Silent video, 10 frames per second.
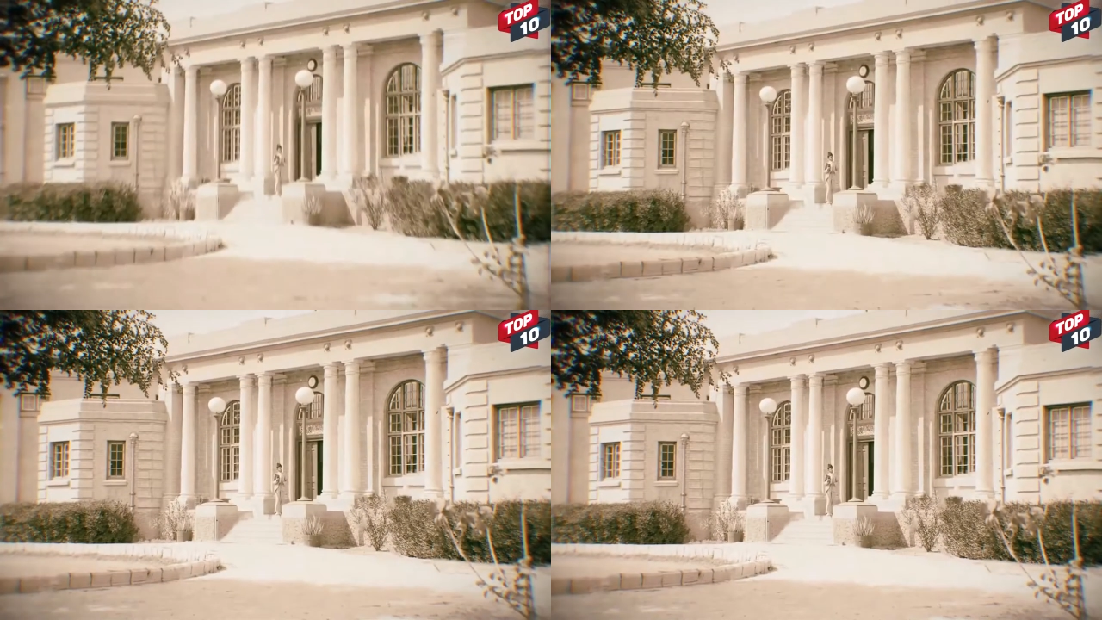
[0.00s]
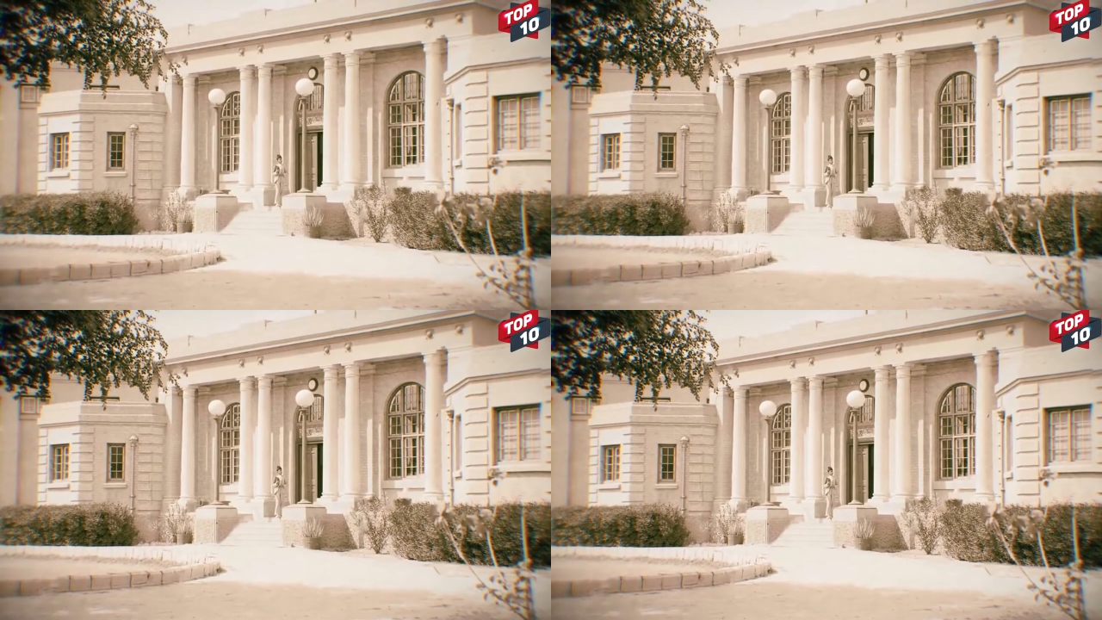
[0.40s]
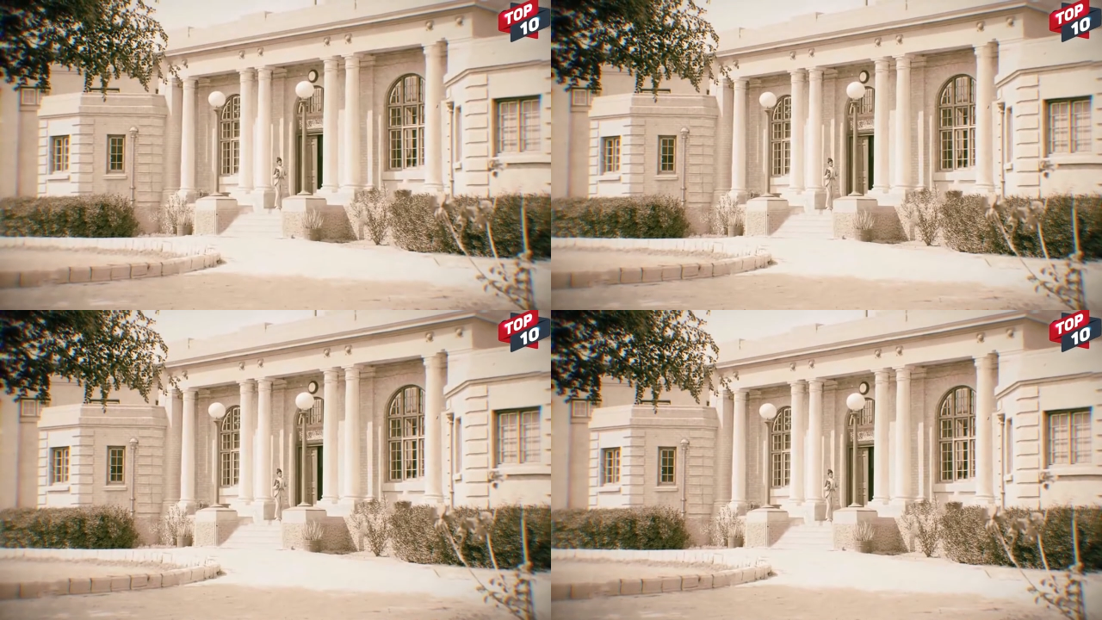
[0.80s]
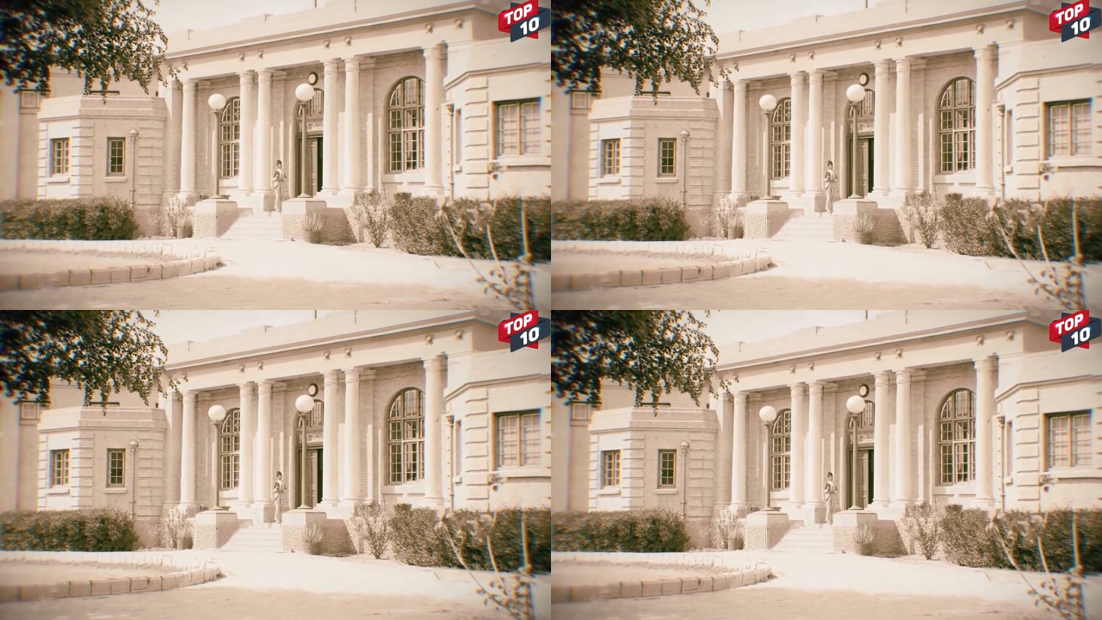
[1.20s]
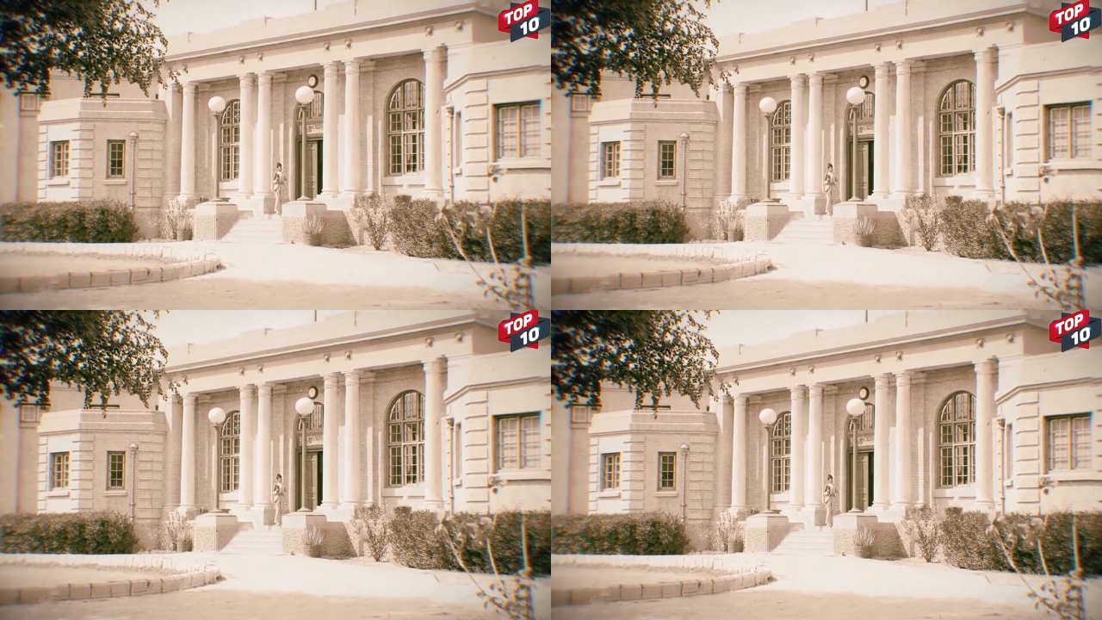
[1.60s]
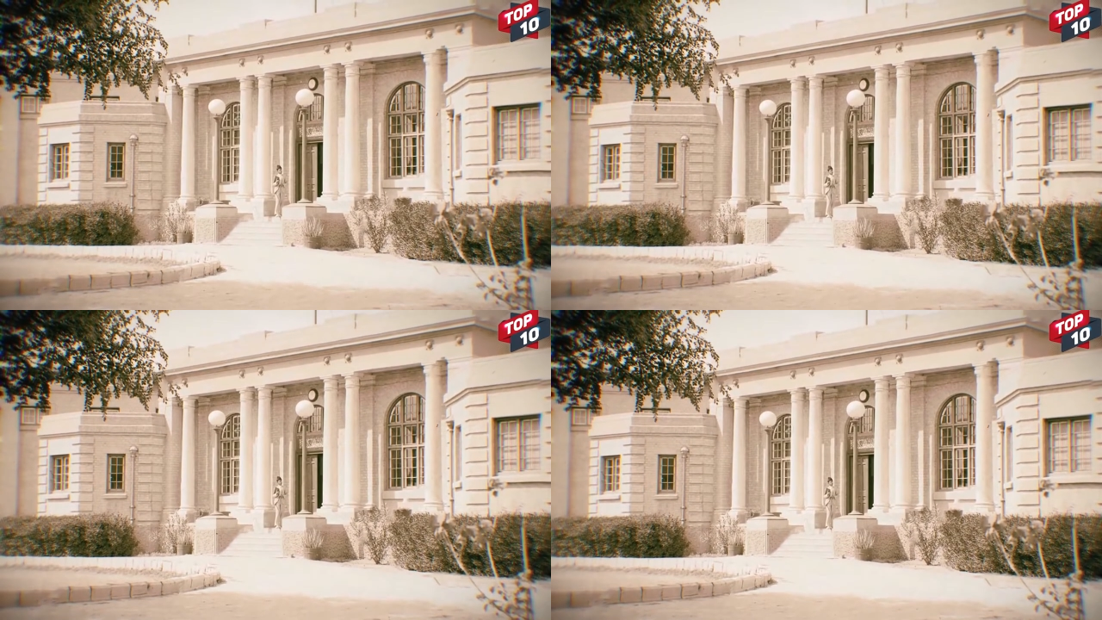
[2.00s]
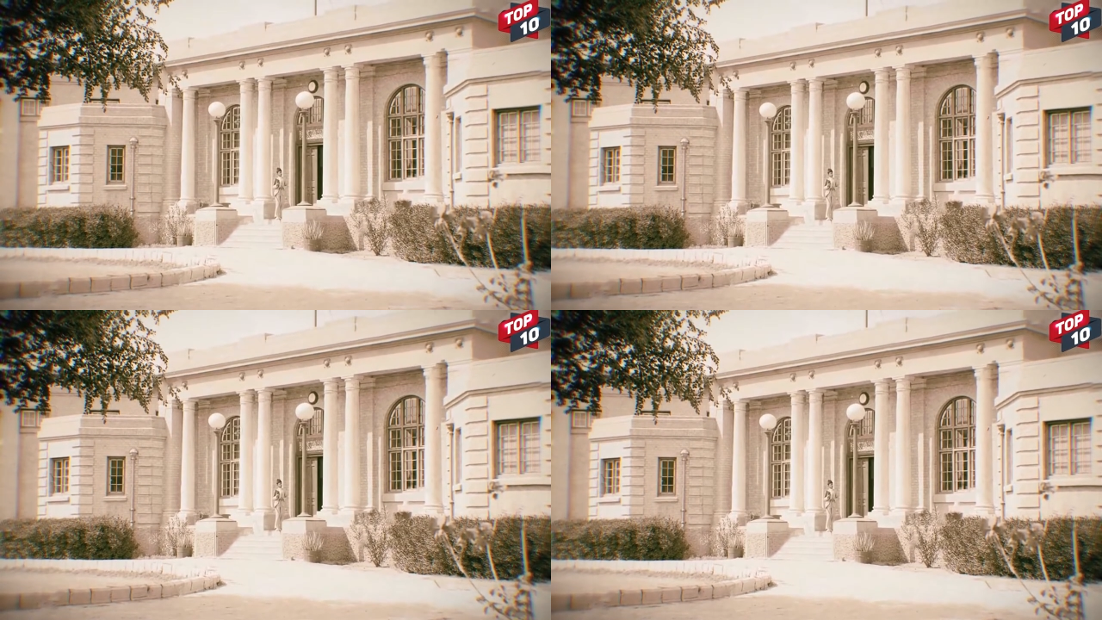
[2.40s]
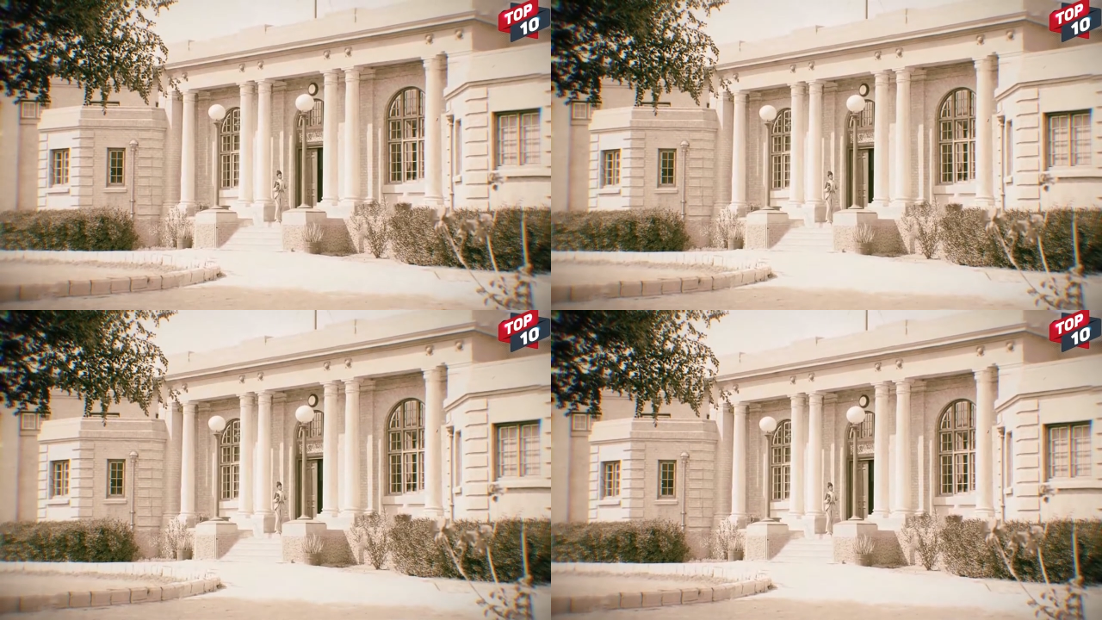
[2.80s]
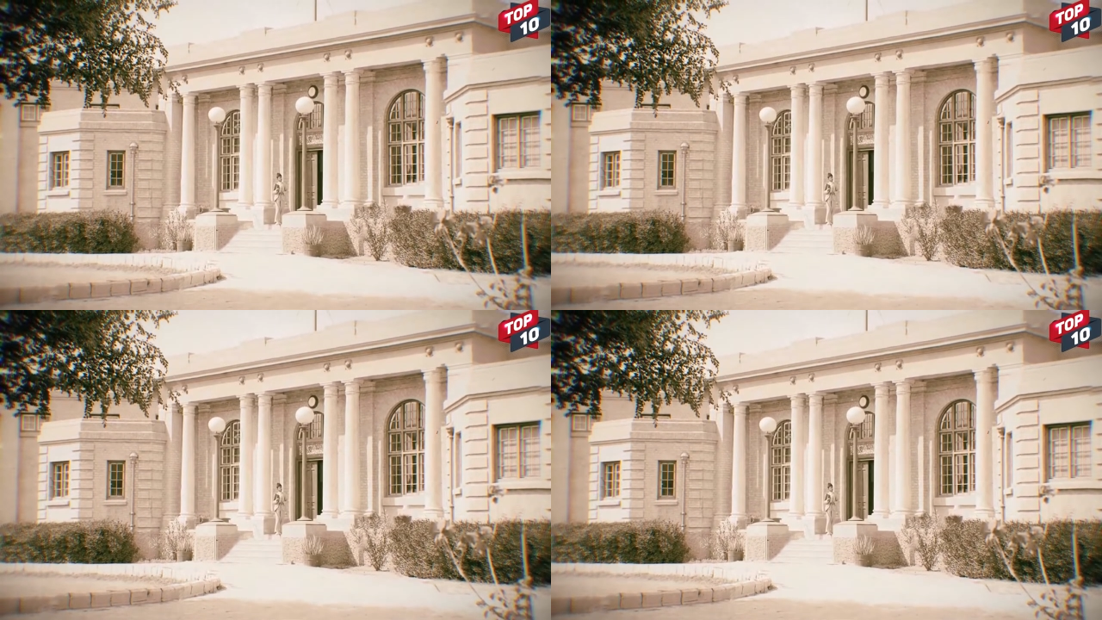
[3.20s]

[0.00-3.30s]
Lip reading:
Nobody's mouth can be seen.